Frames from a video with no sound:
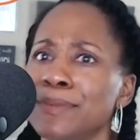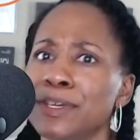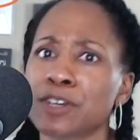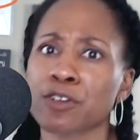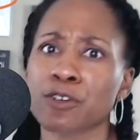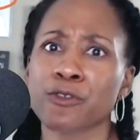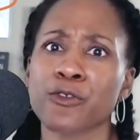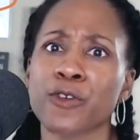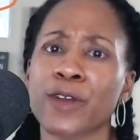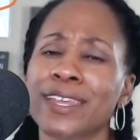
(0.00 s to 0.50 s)
or
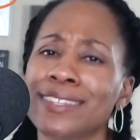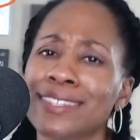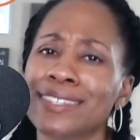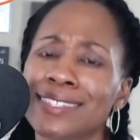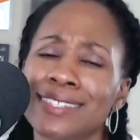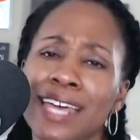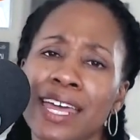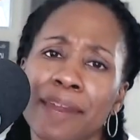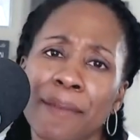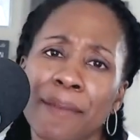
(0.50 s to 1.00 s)
friend
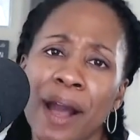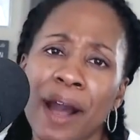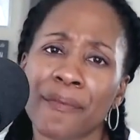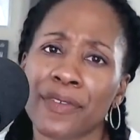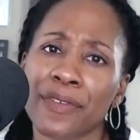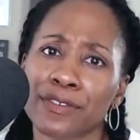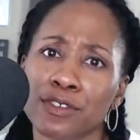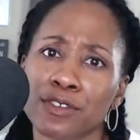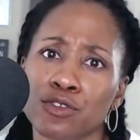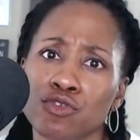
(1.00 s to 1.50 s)
said about
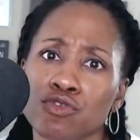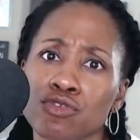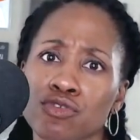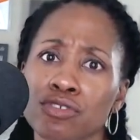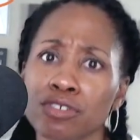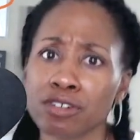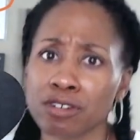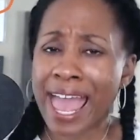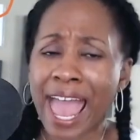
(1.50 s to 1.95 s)
this is true,